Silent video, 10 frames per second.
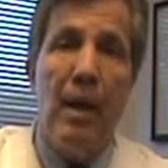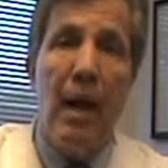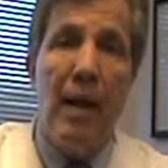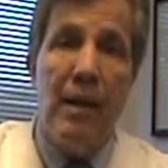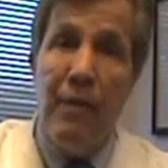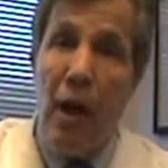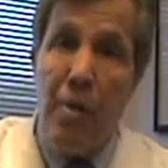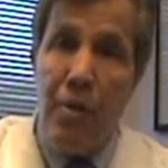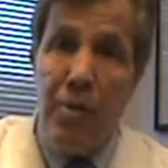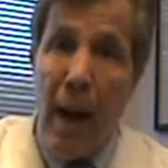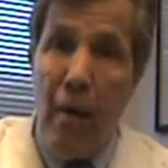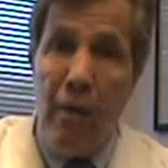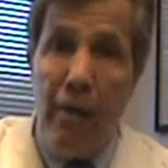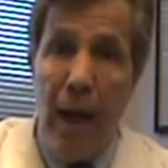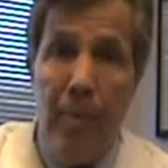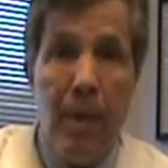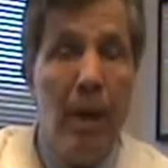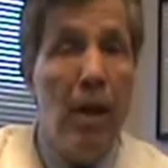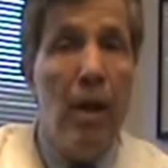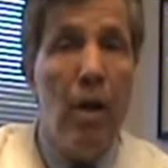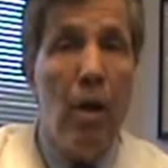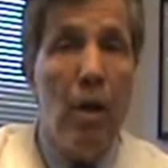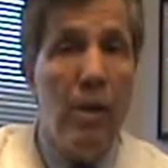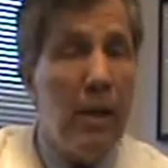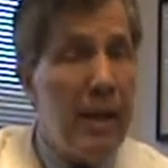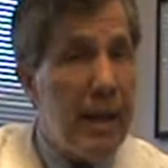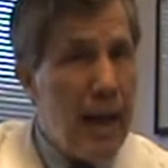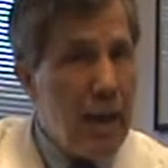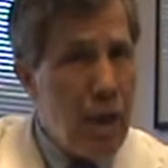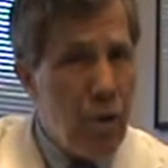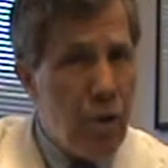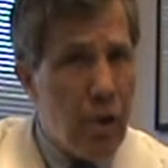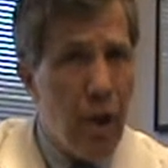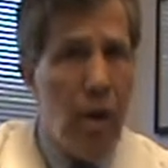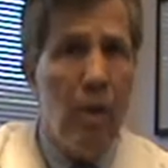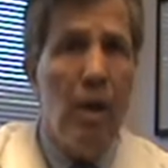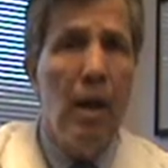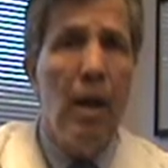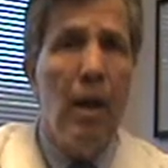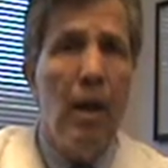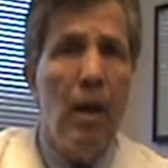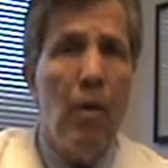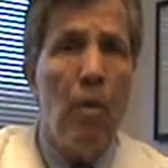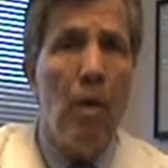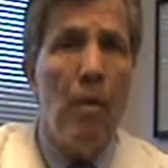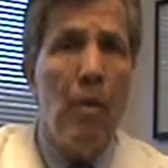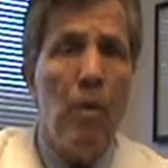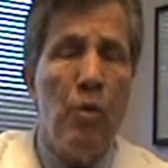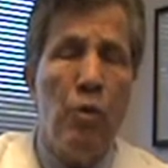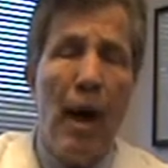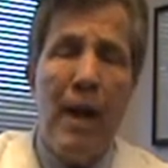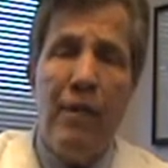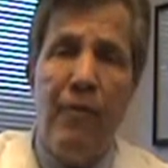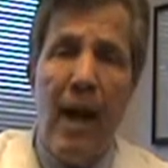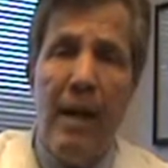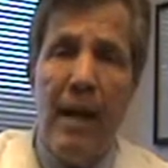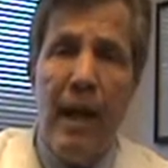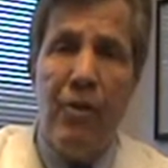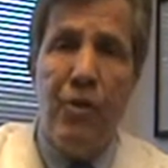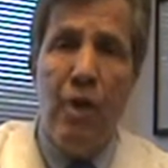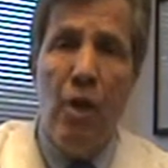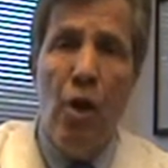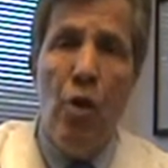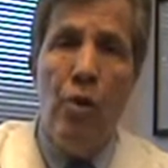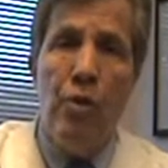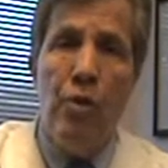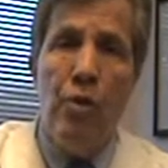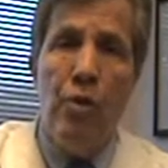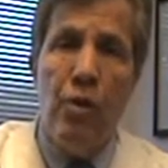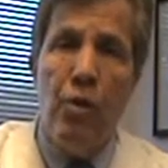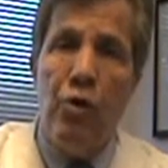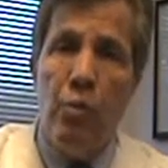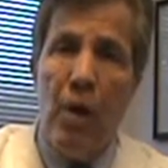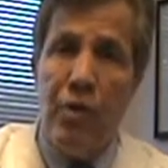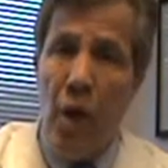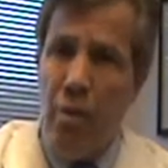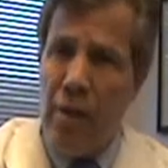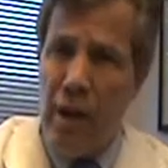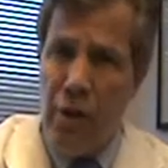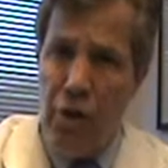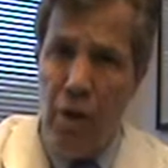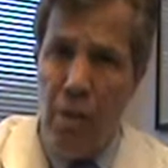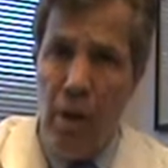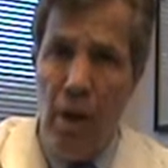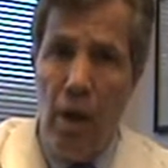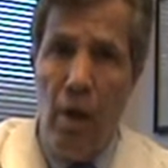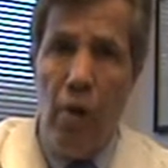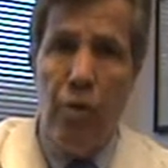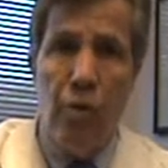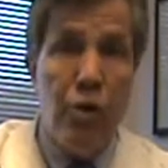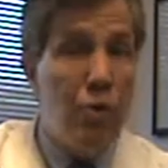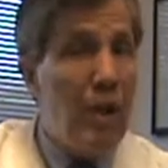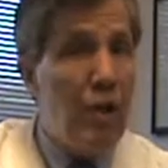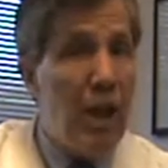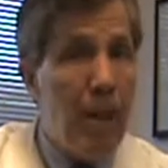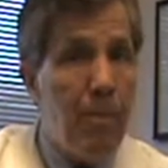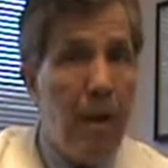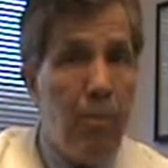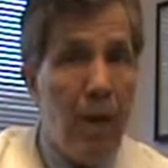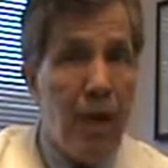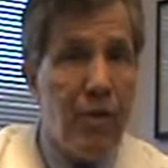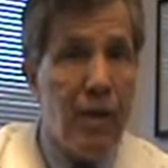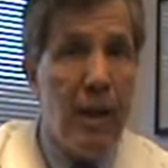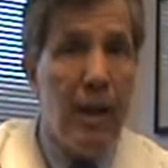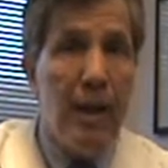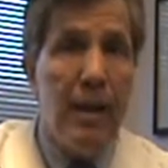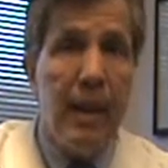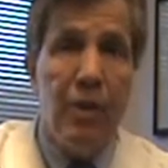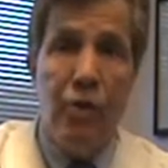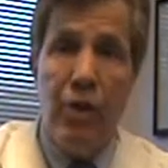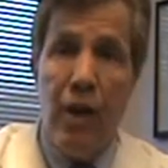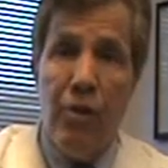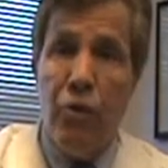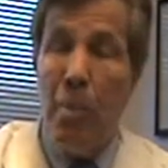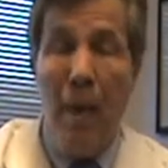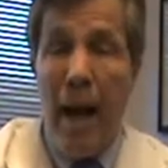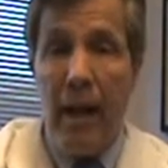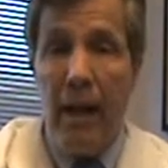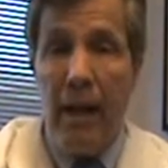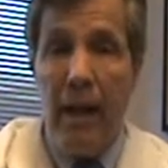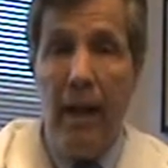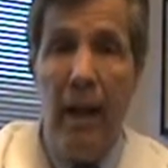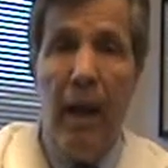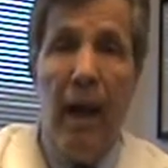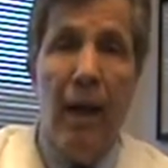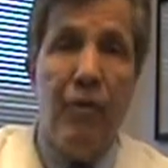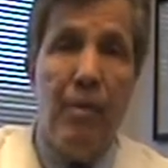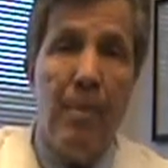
I developed the spiral flap nearly 10 years ago, trying to find an answer to use one's own tissue to reshape a breast that has changed dramatically after